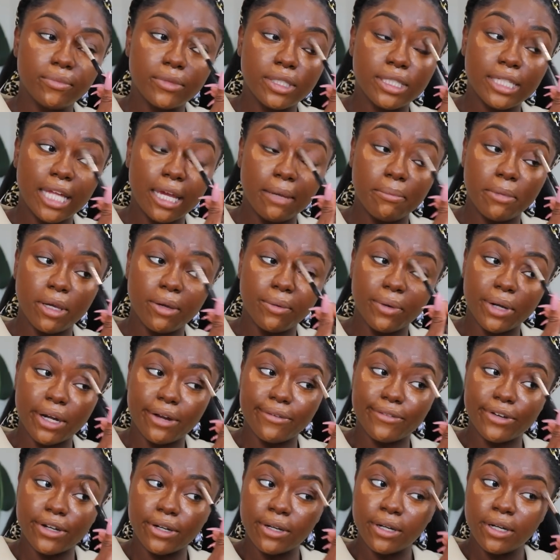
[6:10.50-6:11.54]
statement,
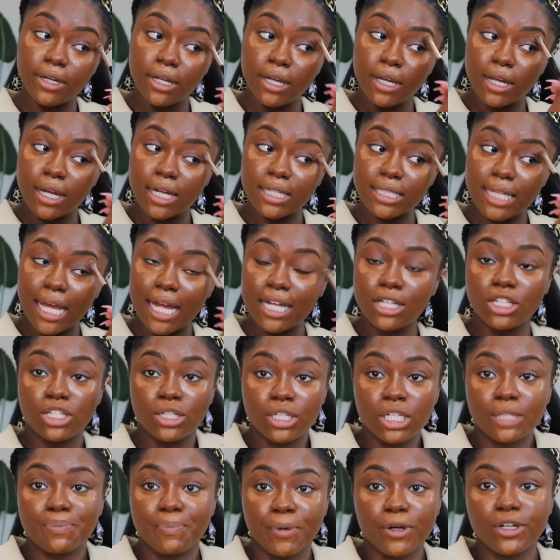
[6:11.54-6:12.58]
whatever, because I had
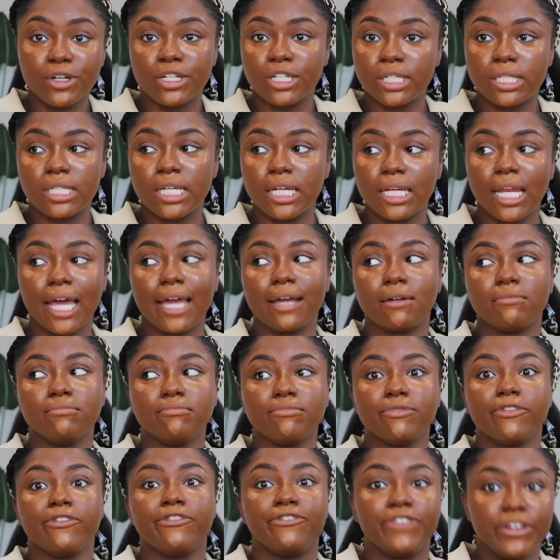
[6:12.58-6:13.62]
just purchased it like
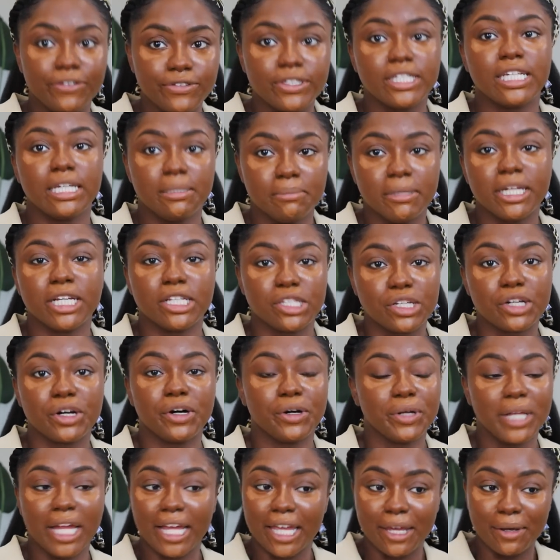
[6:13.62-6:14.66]
15 minutes
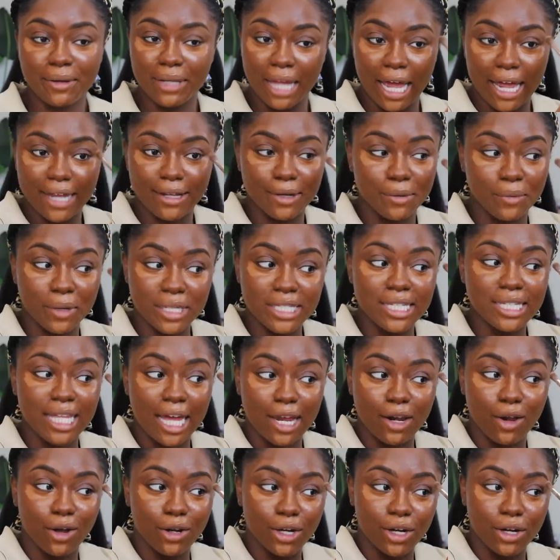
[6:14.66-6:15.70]
ago. Like it wasn't
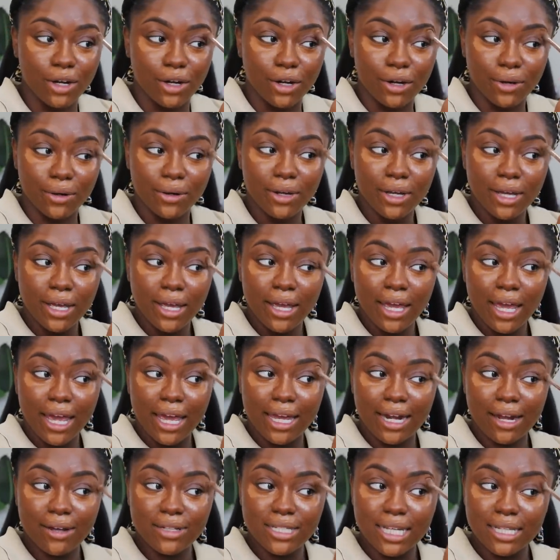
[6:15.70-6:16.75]
that long ago,
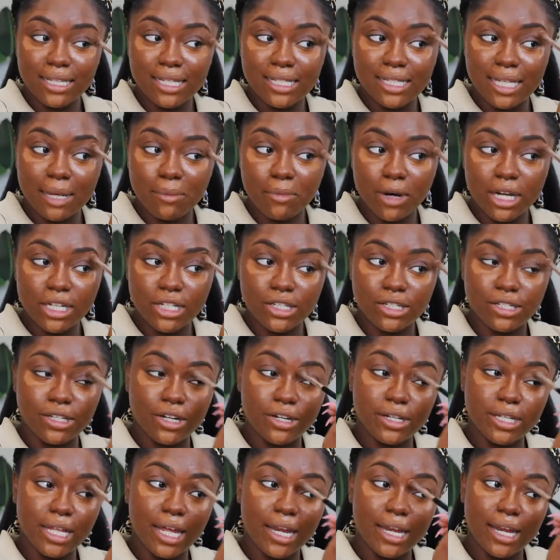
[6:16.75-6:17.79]
and I was at the same
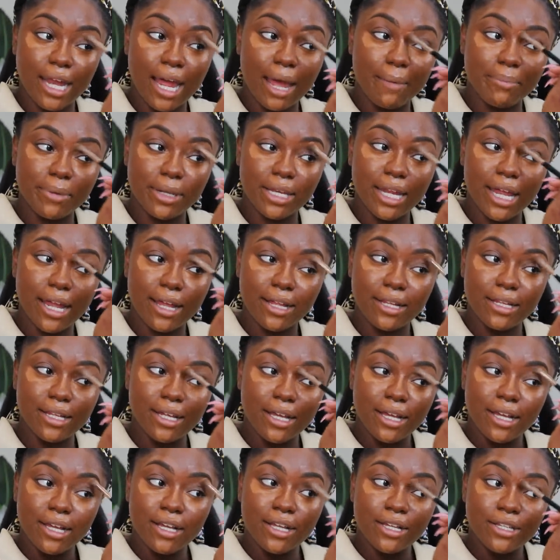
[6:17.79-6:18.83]
register that it happened at.
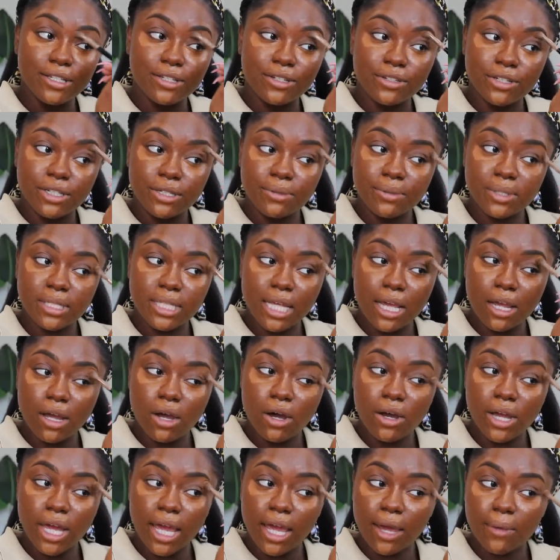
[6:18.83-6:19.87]
So she was like,
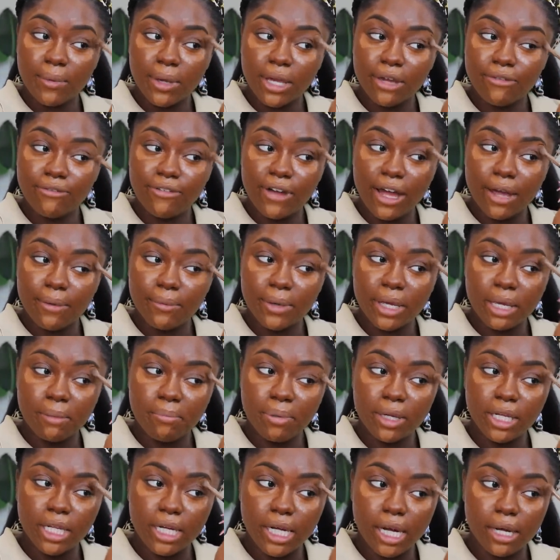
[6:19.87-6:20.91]
okay, we can
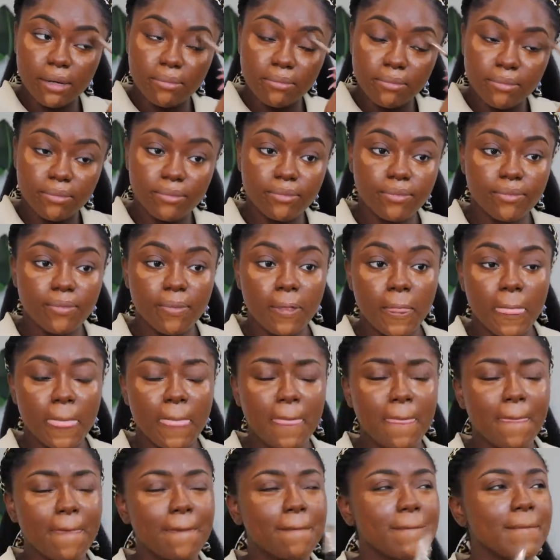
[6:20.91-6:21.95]
pull it up.
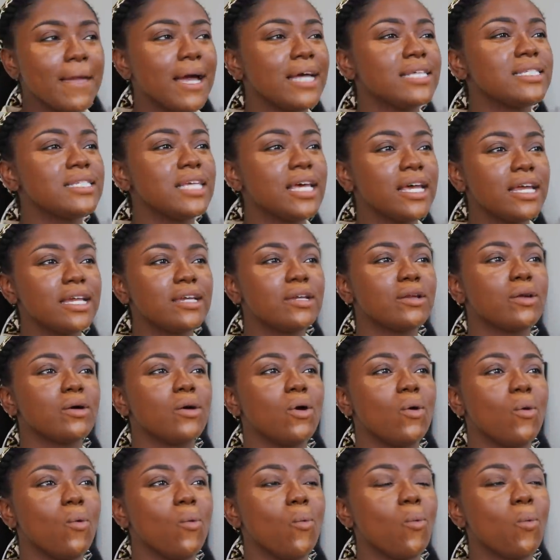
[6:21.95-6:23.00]
I said,
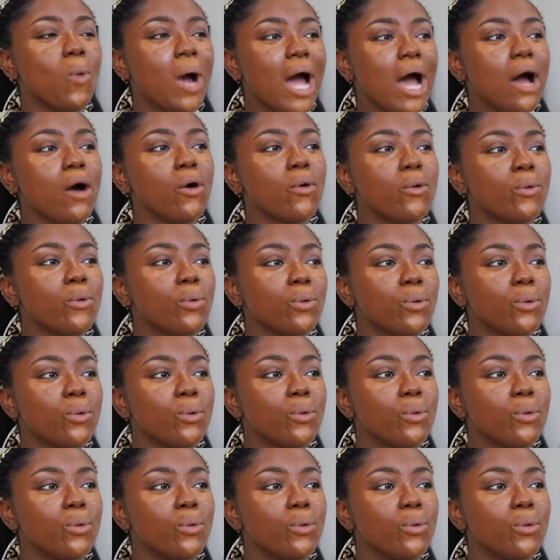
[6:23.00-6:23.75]
wow.